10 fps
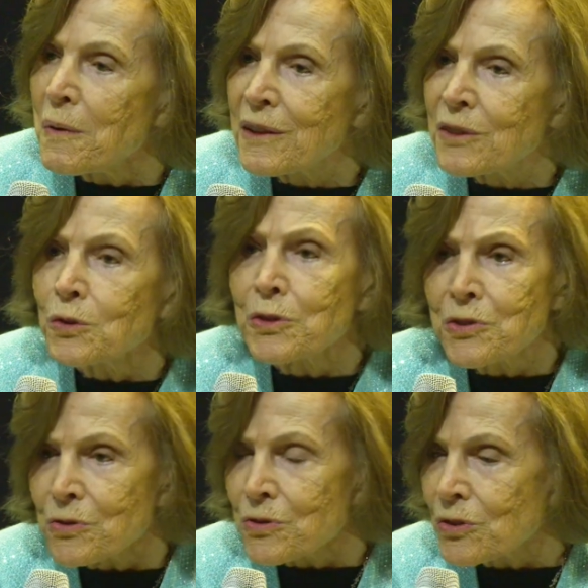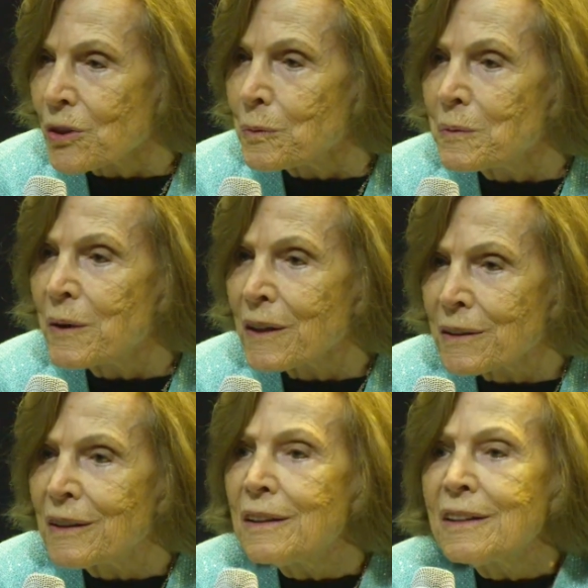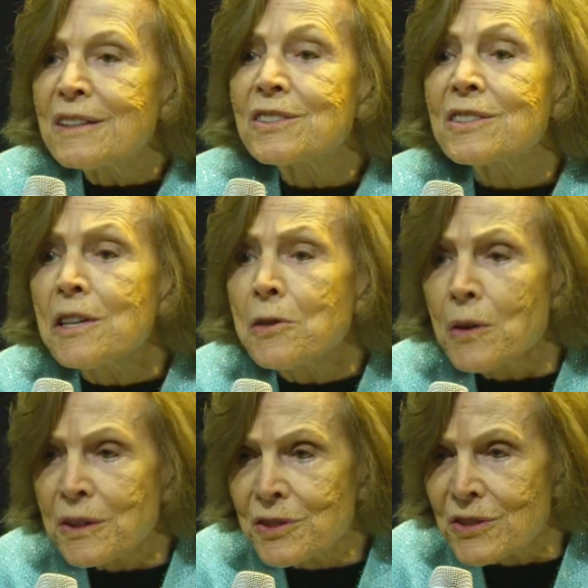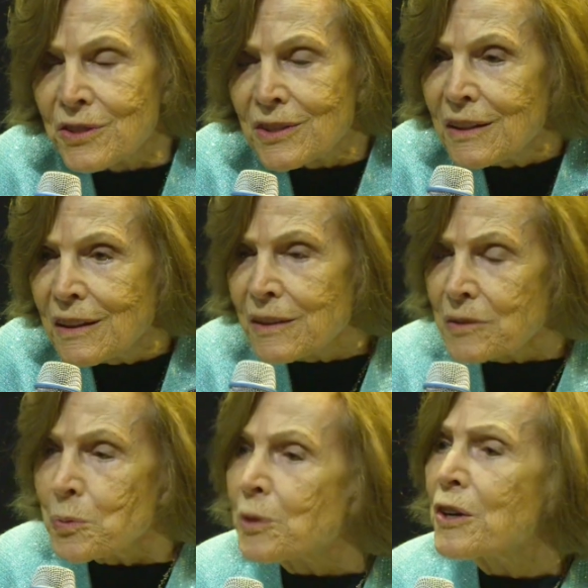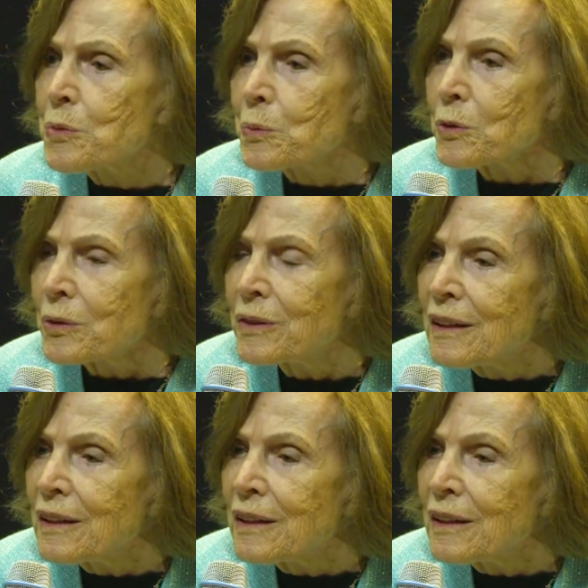back, oysters are coming back, seagrasses can prosper